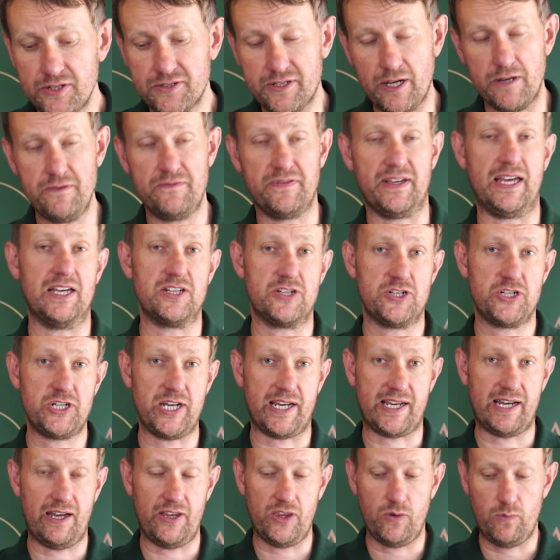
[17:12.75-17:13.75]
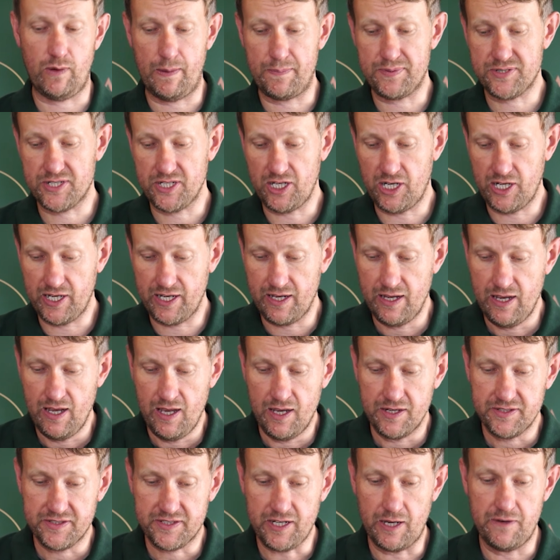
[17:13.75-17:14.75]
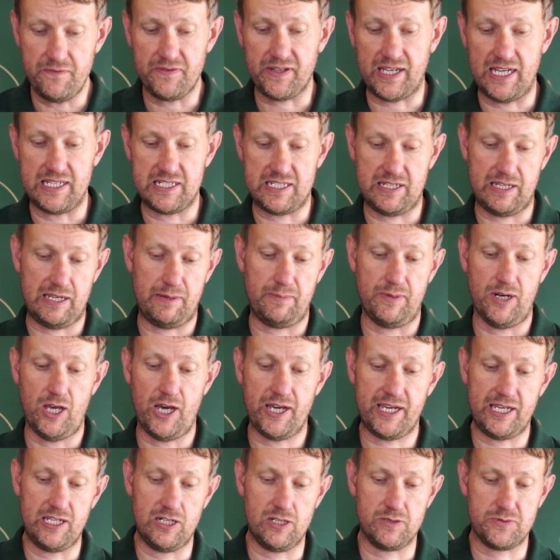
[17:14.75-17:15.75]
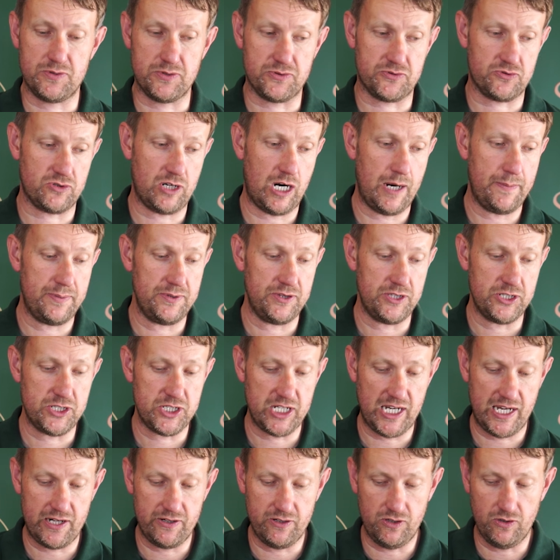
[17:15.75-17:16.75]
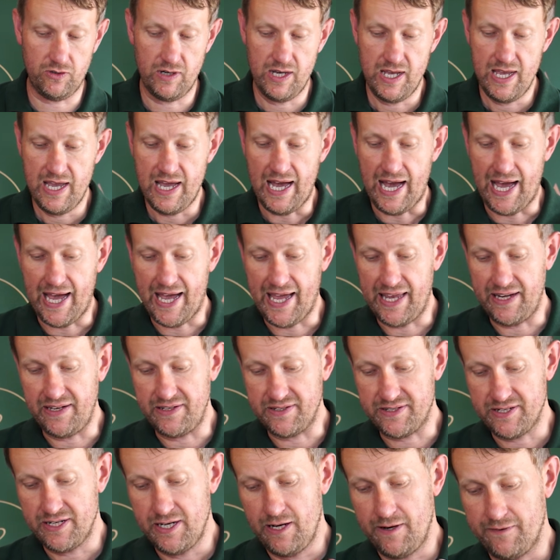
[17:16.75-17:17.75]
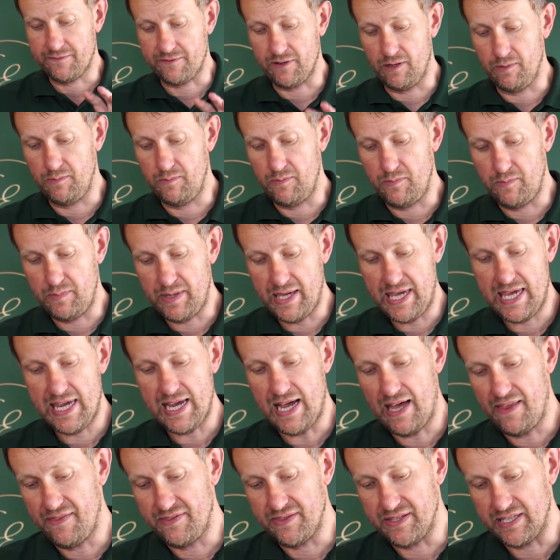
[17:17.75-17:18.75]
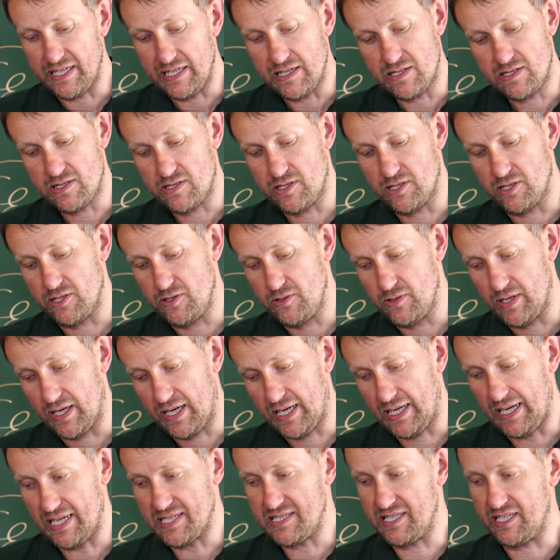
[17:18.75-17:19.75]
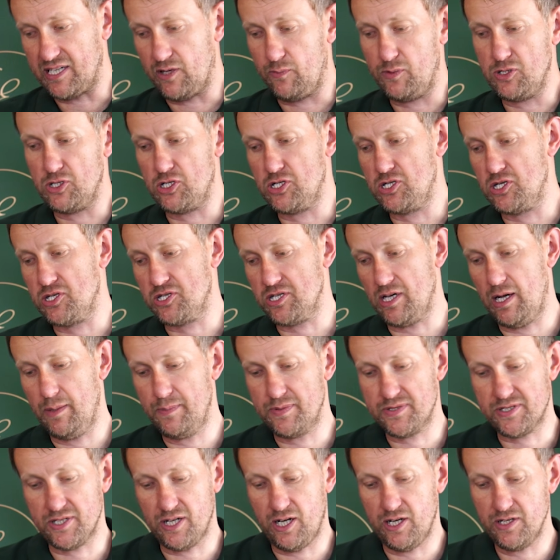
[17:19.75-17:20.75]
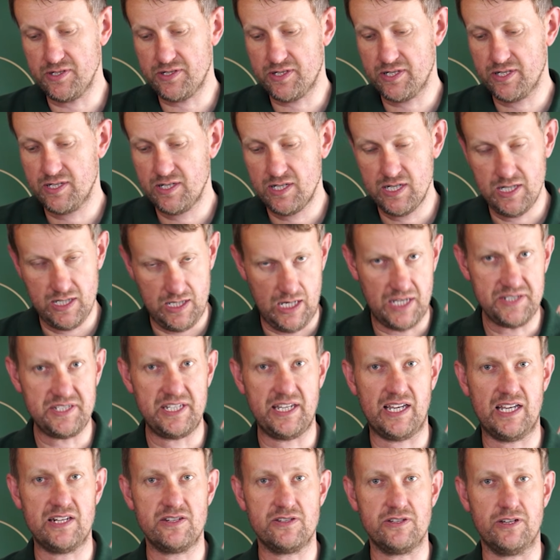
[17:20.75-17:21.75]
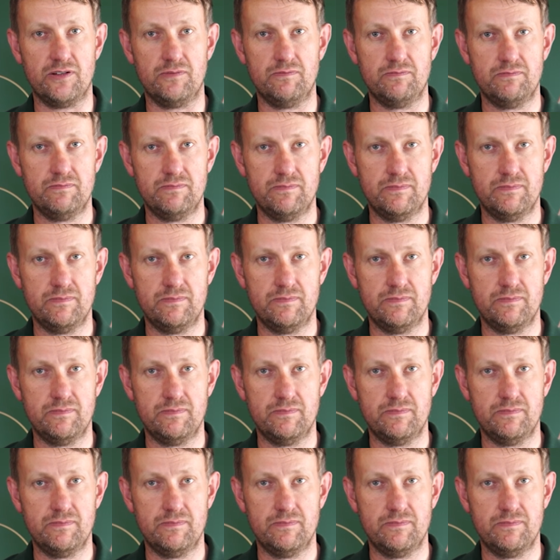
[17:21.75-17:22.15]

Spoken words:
Don't forget to check out the website. Don't forget to keep liking and subscribing the channel. And from me and these two classic Winchester side-by-sides, I'll see you again soon.